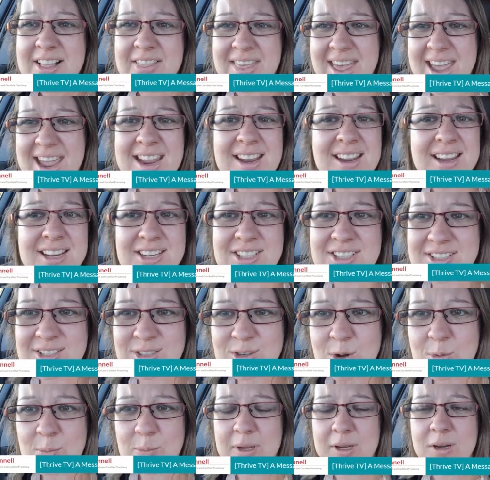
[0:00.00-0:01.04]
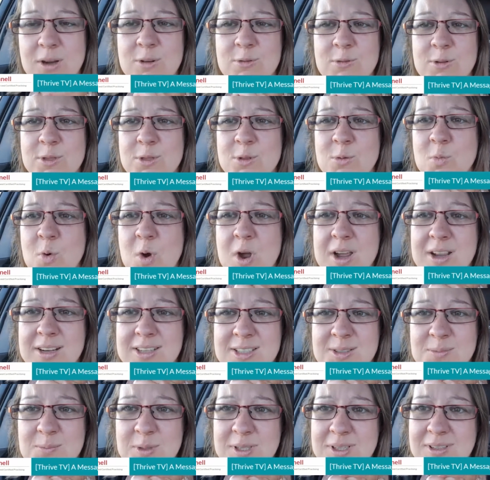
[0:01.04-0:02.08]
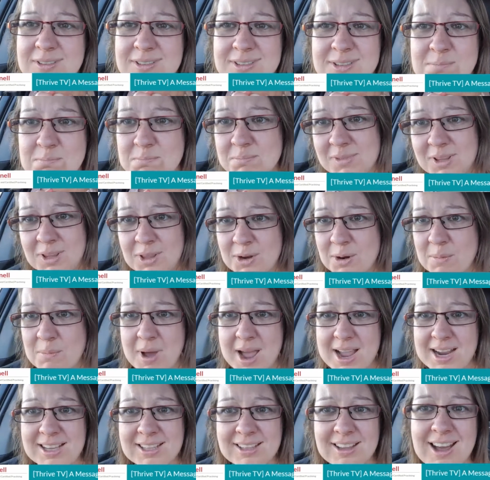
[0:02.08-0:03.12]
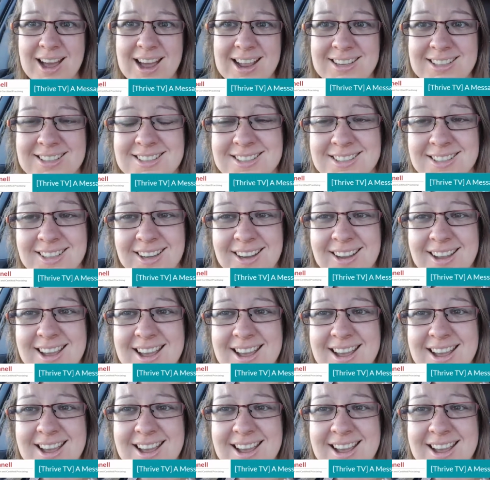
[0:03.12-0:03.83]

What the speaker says: they are just not being offered the words, because a lot of my clients